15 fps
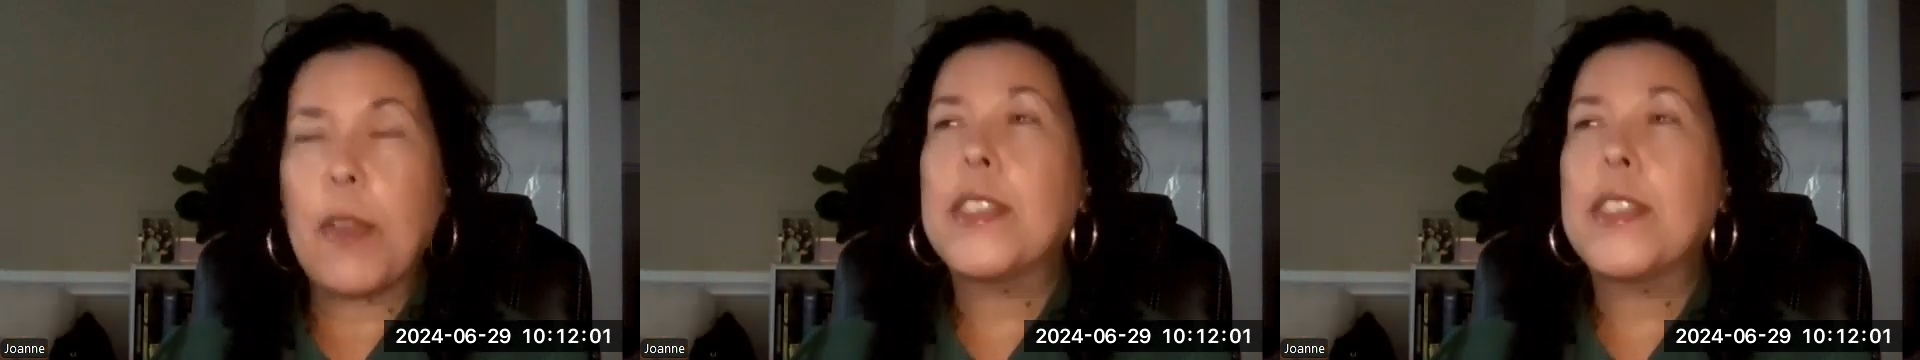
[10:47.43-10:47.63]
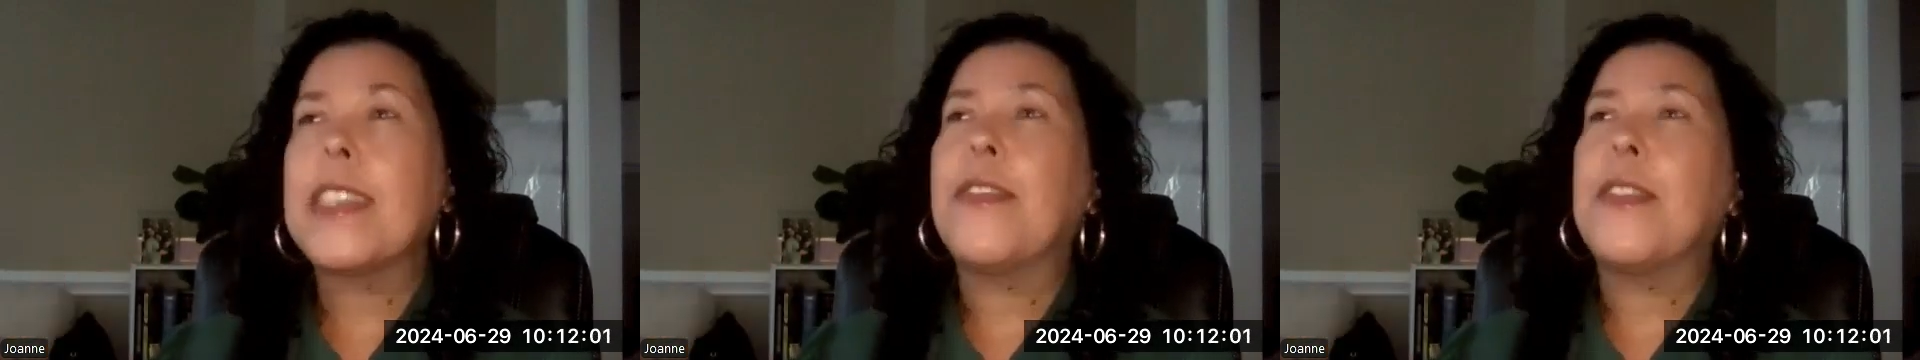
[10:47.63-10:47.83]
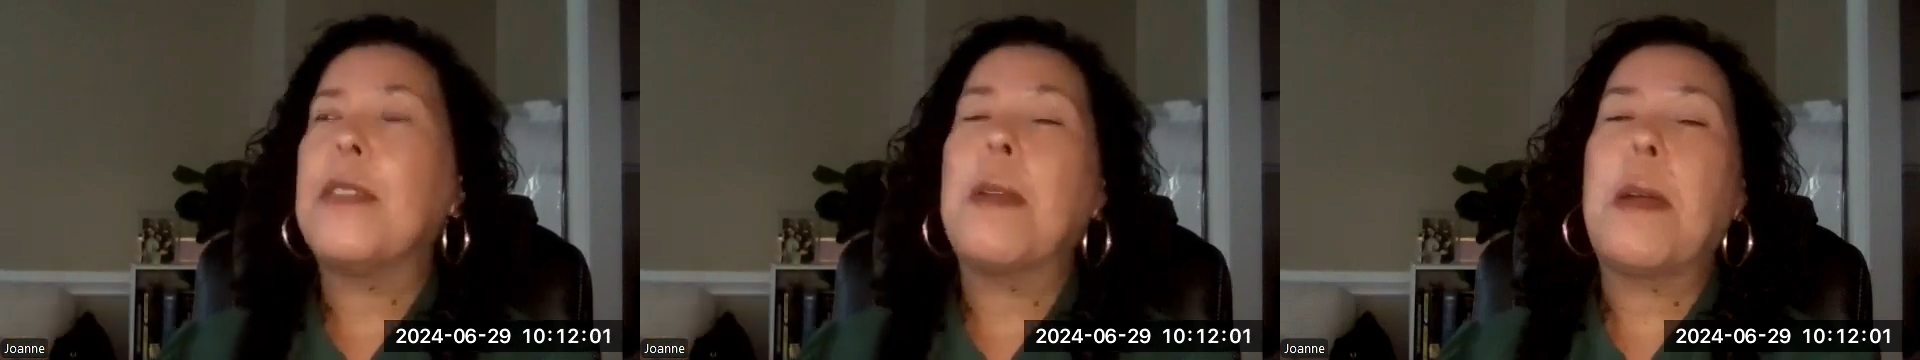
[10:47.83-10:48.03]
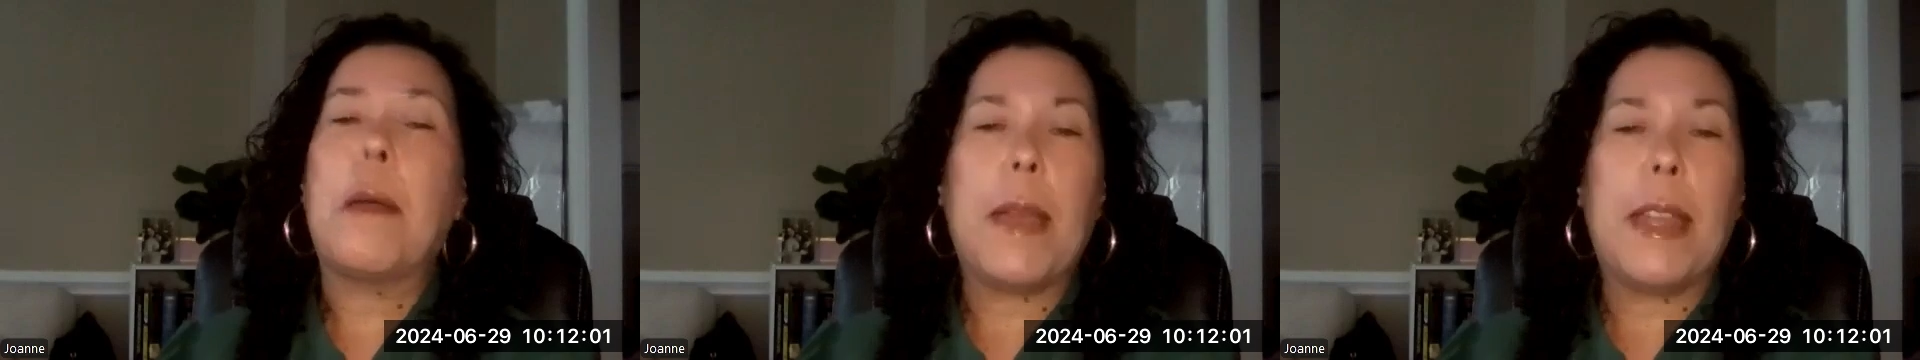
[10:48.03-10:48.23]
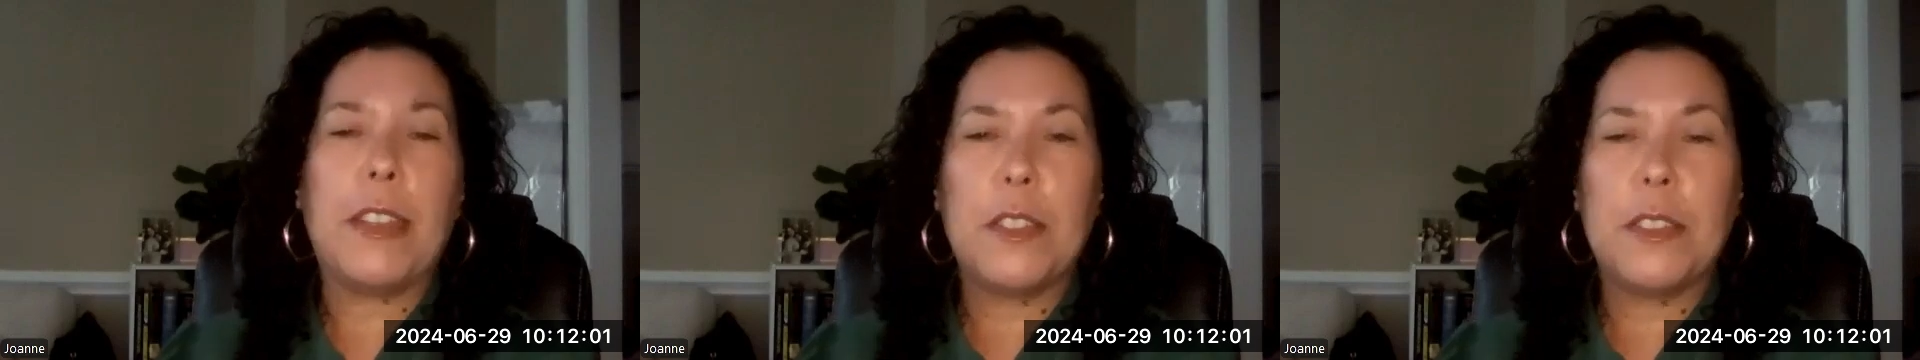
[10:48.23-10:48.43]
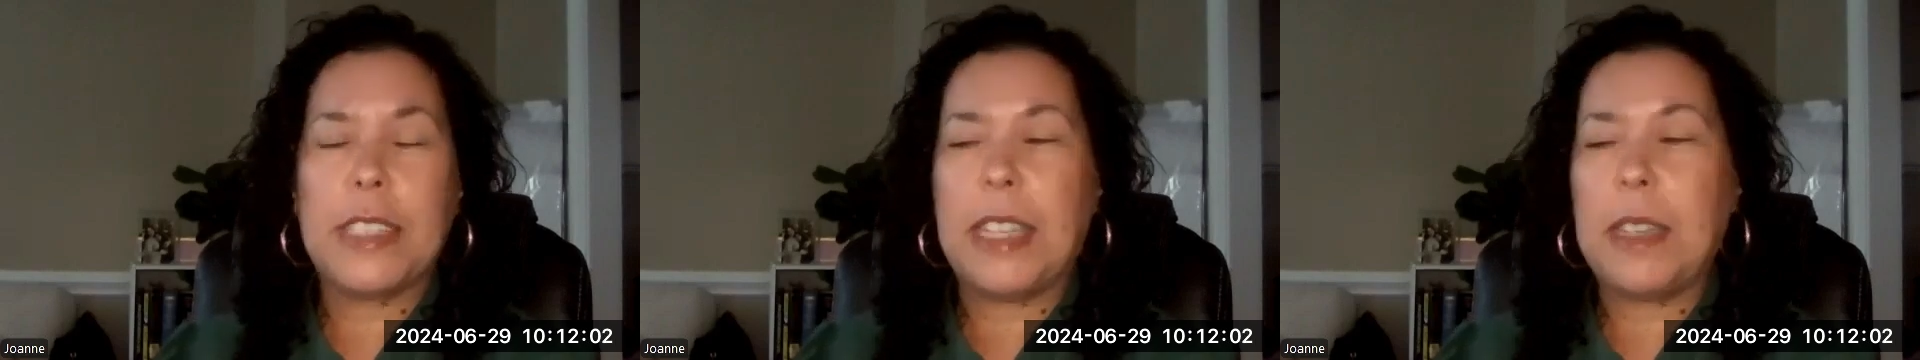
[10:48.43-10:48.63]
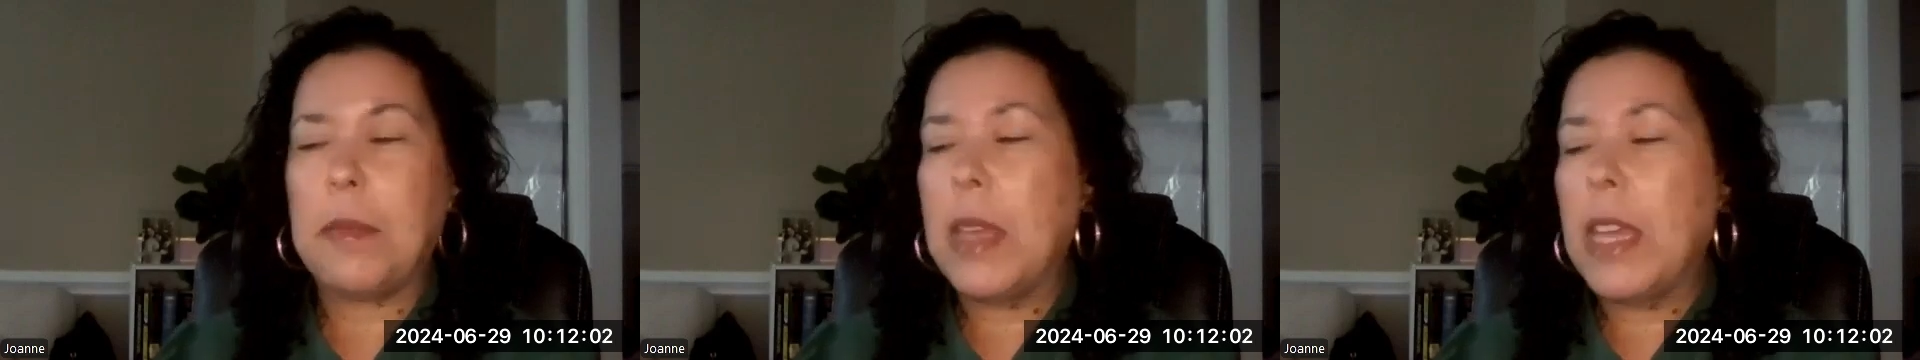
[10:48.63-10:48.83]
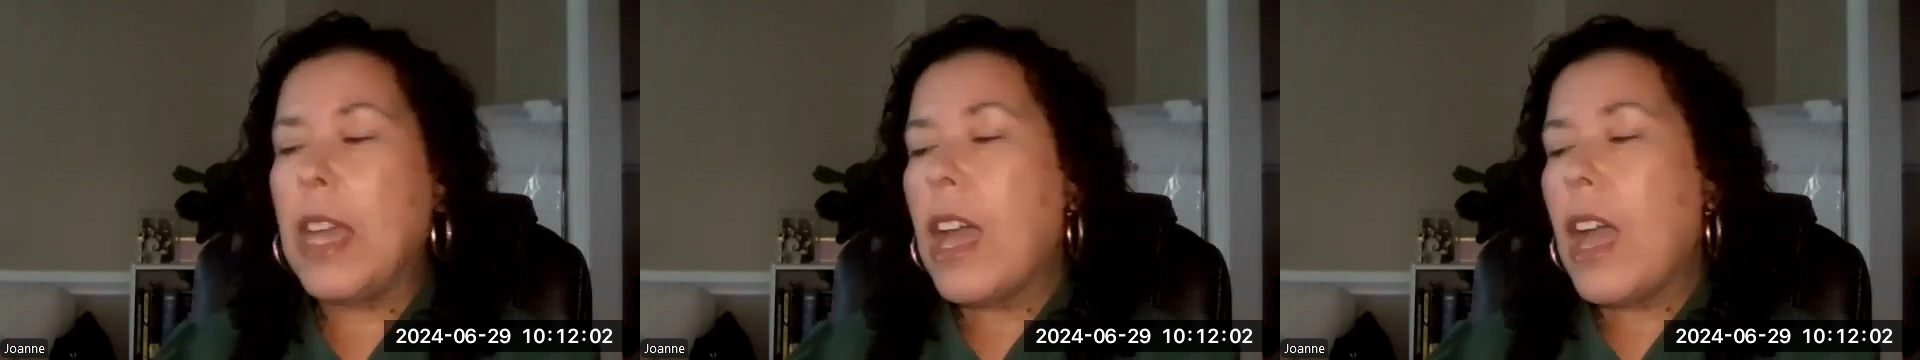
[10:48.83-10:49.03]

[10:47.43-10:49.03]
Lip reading: mostly female medical team.